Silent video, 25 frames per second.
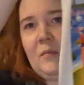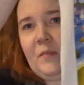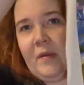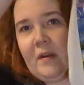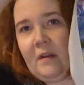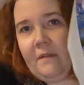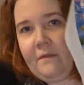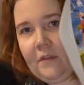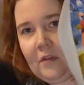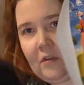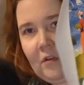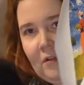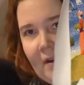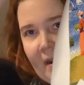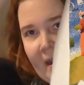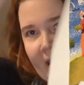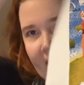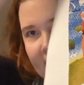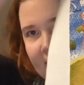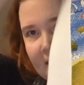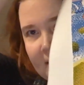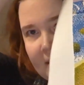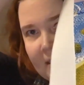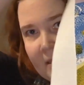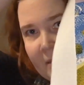bit of the
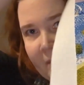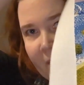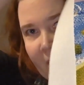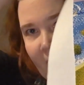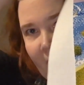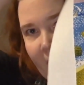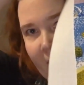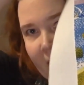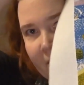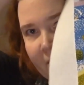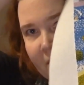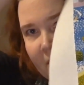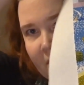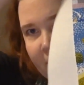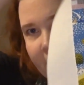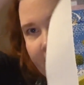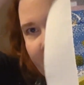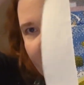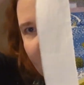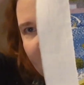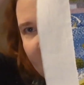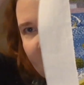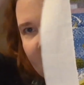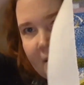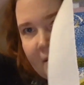grass at the bottom to
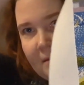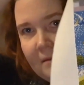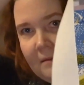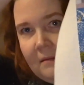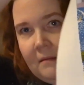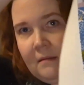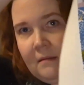fill in.